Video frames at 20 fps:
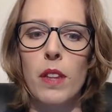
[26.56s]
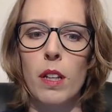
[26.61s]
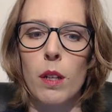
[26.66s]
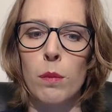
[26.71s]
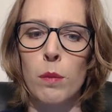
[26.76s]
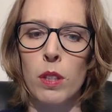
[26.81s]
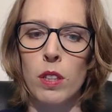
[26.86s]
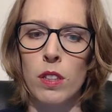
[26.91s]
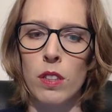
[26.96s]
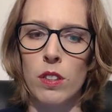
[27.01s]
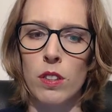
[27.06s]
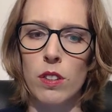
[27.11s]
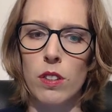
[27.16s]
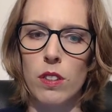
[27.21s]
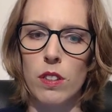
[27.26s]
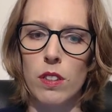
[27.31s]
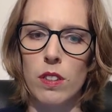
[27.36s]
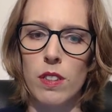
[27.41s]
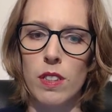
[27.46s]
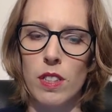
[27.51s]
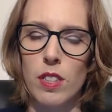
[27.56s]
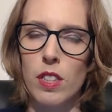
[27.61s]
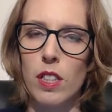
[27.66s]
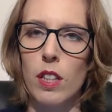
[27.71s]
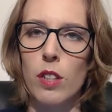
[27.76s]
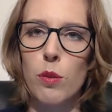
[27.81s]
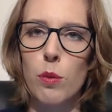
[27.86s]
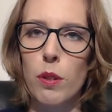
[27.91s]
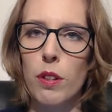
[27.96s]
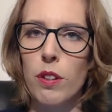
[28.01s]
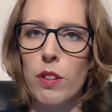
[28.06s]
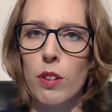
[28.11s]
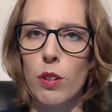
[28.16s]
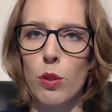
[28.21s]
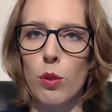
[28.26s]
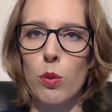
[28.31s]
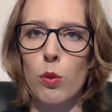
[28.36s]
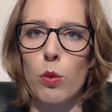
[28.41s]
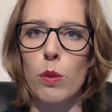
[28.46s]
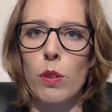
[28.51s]
I'm going to discuss with
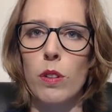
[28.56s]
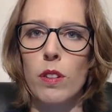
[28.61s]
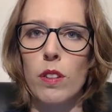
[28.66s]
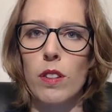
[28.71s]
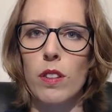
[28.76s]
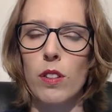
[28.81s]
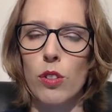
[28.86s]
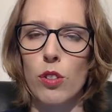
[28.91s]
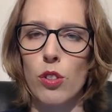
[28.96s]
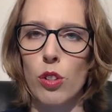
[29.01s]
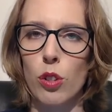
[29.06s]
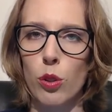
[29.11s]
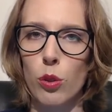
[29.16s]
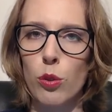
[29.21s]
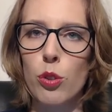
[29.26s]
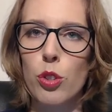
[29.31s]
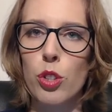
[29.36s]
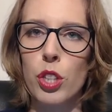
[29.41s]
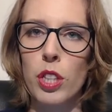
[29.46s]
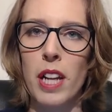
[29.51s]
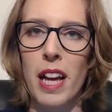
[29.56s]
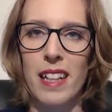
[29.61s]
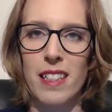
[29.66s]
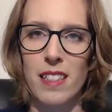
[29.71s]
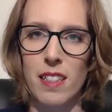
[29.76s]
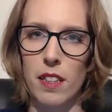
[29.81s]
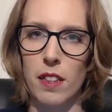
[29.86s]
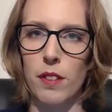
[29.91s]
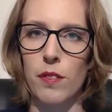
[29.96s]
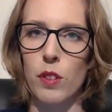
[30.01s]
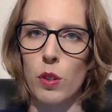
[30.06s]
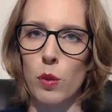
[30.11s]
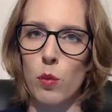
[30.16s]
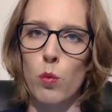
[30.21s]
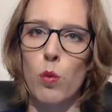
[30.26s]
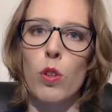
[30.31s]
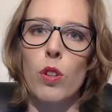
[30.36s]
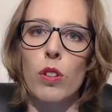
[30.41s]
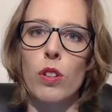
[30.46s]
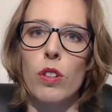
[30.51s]
you the solution as living
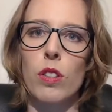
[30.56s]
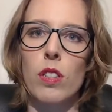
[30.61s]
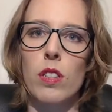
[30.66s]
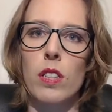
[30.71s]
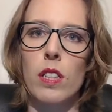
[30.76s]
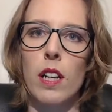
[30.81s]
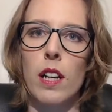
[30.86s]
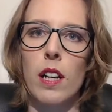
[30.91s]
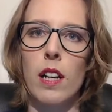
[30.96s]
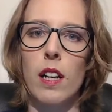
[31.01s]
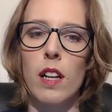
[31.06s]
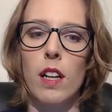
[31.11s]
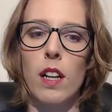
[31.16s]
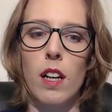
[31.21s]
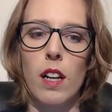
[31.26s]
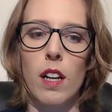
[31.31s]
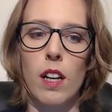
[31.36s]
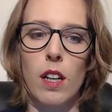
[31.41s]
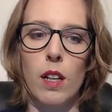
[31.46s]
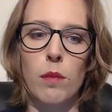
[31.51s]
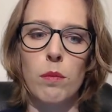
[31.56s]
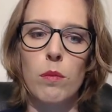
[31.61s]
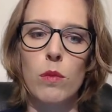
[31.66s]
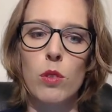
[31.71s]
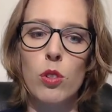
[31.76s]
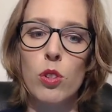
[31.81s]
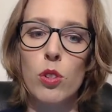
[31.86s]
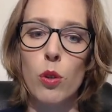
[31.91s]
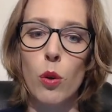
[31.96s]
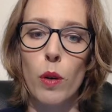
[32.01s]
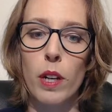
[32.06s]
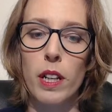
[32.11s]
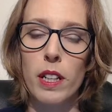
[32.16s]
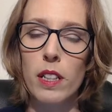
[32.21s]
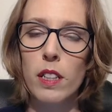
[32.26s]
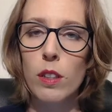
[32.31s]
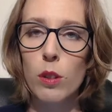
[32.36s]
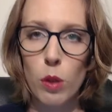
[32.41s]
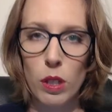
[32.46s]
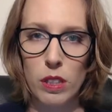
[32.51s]
words. So
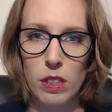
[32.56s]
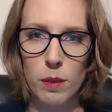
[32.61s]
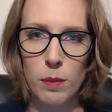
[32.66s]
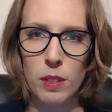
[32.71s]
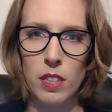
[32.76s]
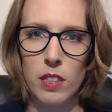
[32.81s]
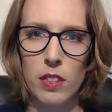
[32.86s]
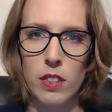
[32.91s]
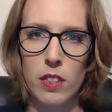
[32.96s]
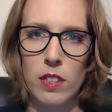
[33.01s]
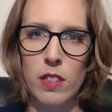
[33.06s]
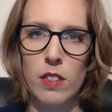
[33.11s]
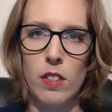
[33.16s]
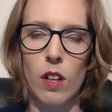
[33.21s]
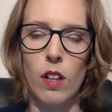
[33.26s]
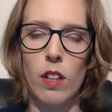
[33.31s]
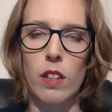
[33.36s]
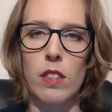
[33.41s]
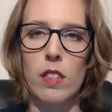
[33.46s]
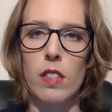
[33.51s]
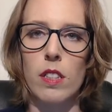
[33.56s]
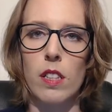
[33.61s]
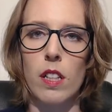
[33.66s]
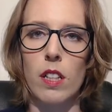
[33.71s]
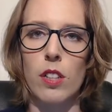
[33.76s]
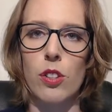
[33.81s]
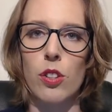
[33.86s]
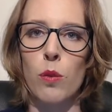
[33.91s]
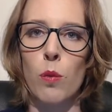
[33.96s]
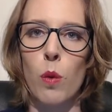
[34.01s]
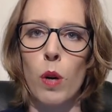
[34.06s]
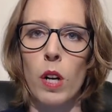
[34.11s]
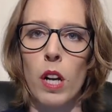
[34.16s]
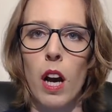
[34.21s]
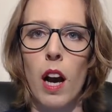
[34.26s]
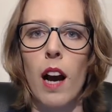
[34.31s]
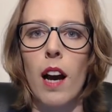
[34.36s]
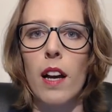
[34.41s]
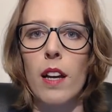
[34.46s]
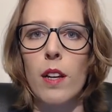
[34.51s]
in a quantum change kinesiology session, what
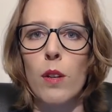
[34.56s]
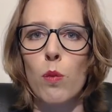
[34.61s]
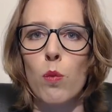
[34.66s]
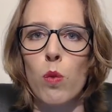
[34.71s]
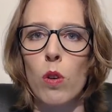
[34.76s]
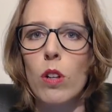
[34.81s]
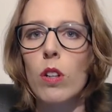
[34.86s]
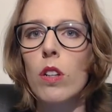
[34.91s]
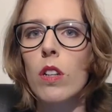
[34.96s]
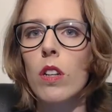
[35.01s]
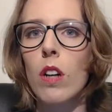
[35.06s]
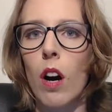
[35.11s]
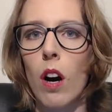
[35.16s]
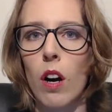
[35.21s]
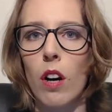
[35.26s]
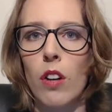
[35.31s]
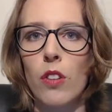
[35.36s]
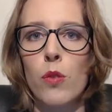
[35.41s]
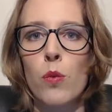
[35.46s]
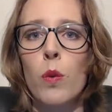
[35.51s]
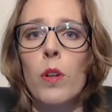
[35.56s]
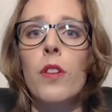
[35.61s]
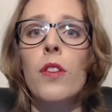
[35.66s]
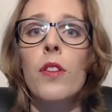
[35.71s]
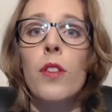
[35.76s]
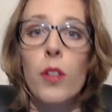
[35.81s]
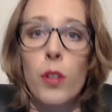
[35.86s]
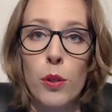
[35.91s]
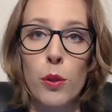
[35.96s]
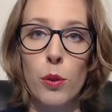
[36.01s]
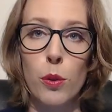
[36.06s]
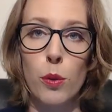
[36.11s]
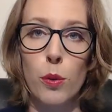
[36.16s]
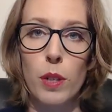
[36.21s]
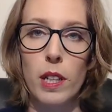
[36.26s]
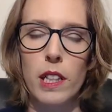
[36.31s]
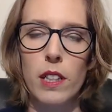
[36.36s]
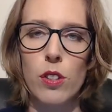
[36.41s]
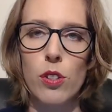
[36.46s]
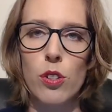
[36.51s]
I work on with
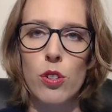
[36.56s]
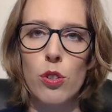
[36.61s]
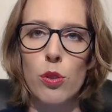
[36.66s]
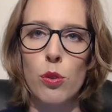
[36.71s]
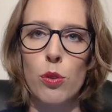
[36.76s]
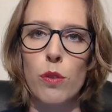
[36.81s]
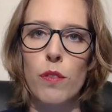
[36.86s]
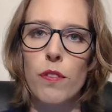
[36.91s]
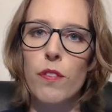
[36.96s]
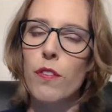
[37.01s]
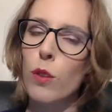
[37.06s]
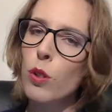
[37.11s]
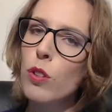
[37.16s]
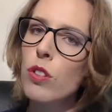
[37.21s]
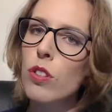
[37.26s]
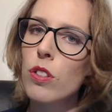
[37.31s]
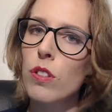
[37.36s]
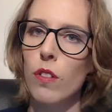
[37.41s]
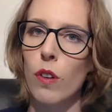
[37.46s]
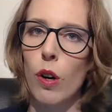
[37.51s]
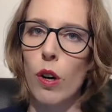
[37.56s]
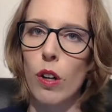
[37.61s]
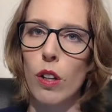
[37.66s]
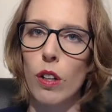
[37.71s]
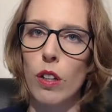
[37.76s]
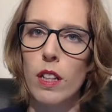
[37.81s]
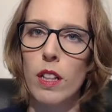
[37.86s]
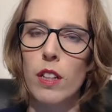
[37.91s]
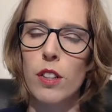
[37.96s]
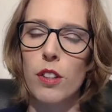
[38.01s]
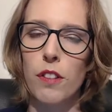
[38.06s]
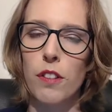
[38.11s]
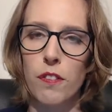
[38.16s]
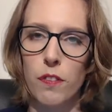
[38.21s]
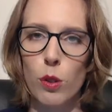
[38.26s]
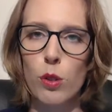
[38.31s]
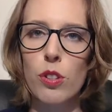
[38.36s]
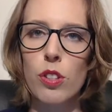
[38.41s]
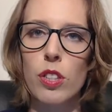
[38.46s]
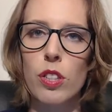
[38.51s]
you is to, first of all, the
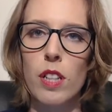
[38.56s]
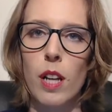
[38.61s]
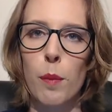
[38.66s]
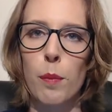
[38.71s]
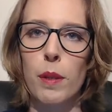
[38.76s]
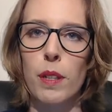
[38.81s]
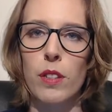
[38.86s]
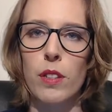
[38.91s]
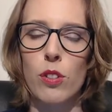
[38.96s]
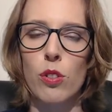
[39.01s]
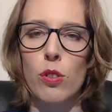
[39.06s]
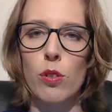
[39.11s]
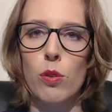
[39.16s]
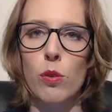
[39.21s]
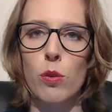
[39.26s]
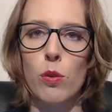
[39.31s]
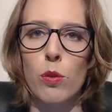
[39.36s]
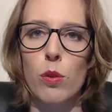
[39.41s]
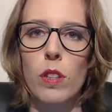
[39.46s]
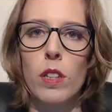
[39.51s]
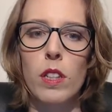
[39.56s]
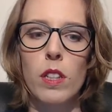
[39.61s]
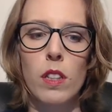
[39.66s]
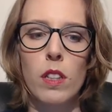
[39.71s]
first step is to